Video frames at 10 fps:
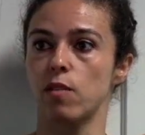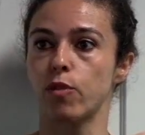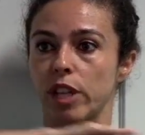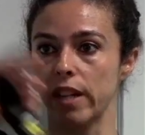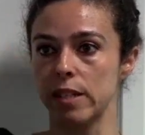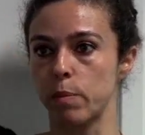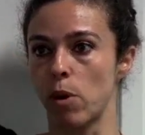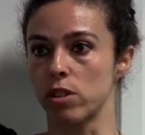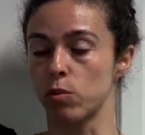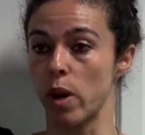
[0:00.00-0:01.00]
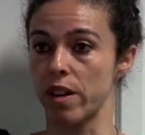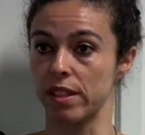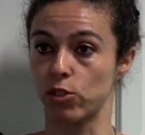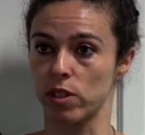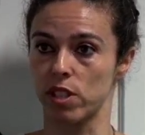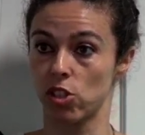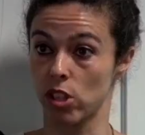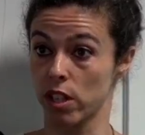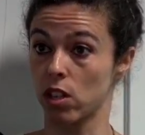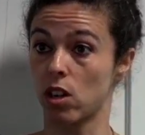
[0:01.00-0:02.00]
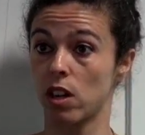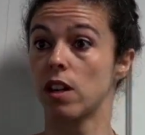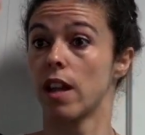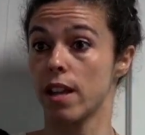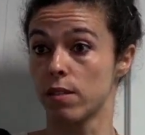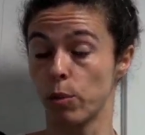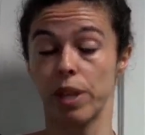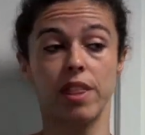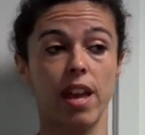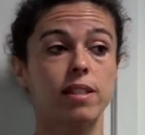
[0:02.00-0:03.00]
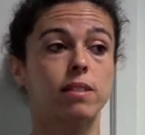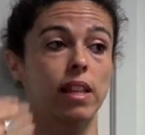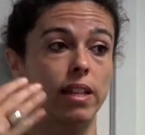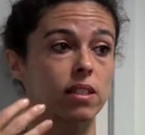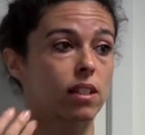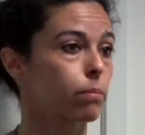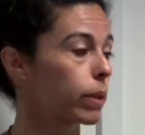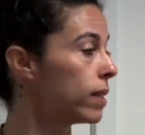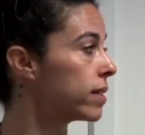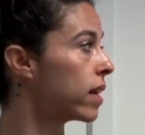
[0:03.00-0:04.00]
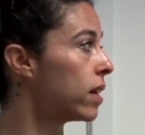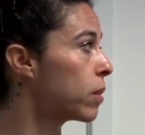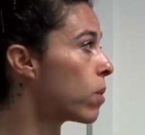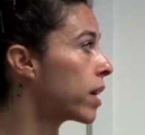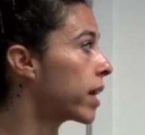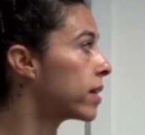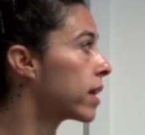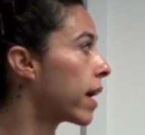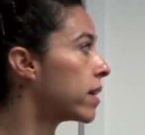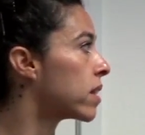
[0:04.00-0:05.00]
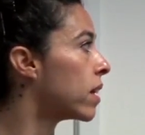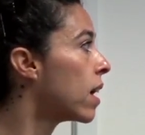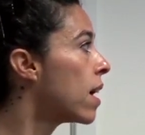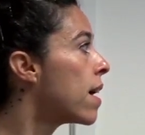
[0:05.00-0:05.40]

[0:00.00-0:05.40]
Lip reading: If we can spot where the transition occurs, and with that later build the early warning indicator.